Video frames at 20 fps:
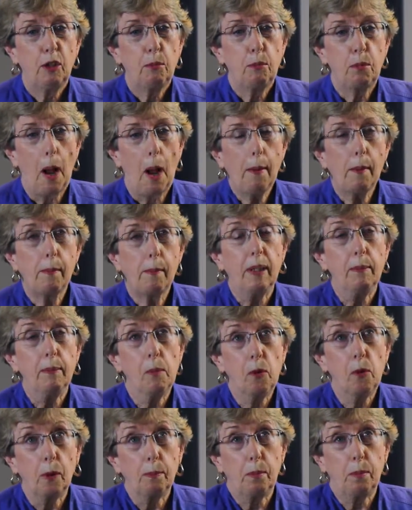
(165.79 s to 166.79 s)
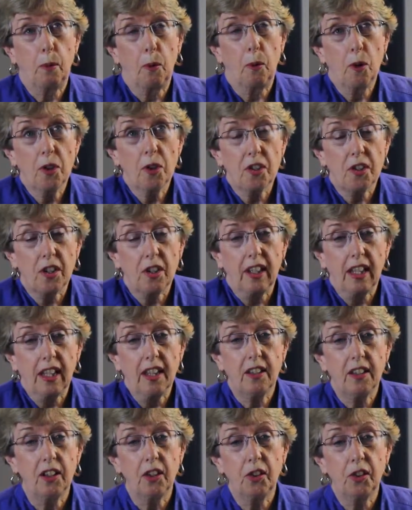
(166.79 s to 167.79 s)
probably more proportionately
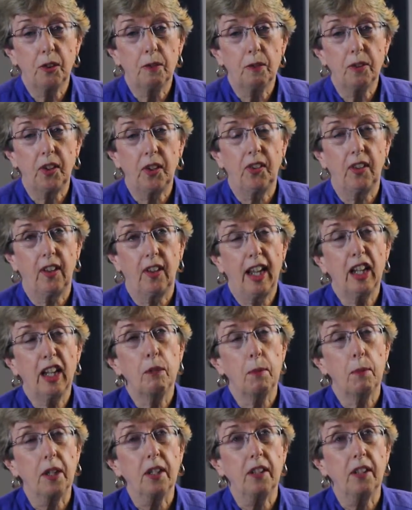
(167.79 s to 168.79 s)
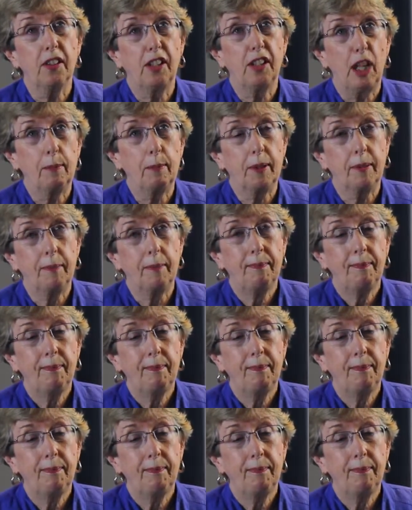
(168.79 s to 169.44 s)
than the services that I can bring to the table.